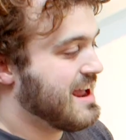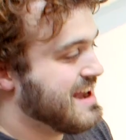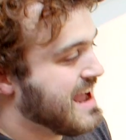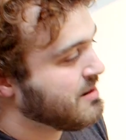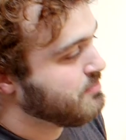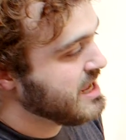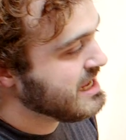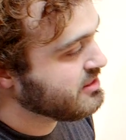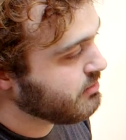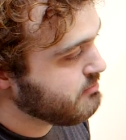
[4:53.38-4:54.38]
and not
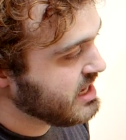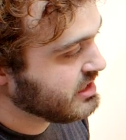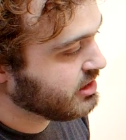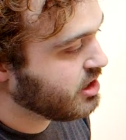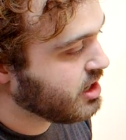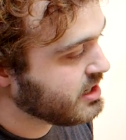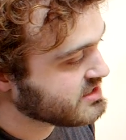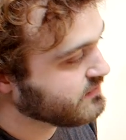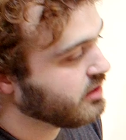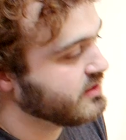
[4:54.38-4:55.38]
pay the remaining
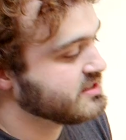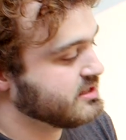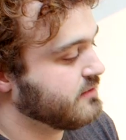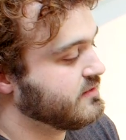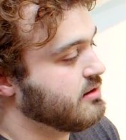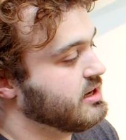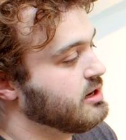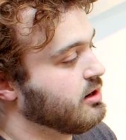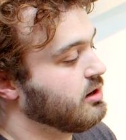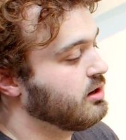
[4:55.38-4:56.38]
costs of all this stuff down here.